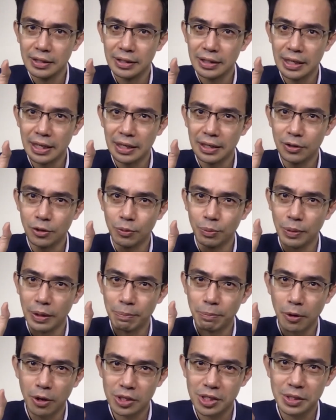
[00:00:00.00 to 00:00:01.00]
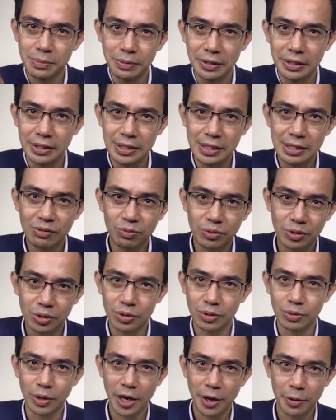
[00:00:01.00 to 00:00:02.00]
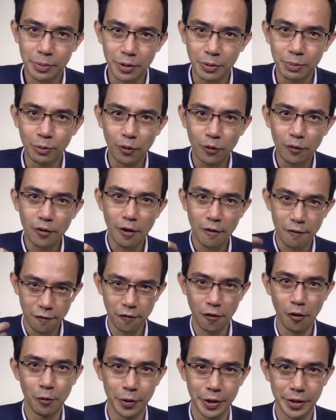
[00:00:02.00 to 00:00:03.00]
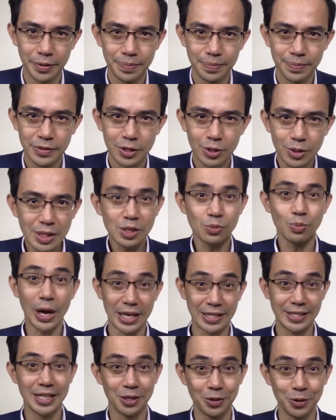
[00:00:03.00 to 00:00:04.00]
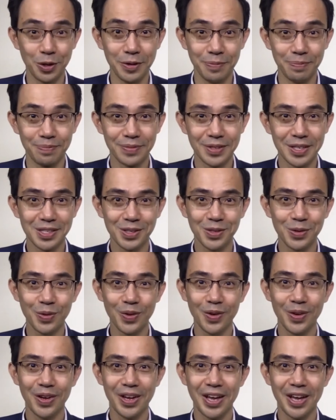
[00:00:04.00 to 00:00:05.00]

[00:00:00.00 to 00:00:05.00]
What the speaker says: there could be possibilities to help you move forward. So this is what I said to him. So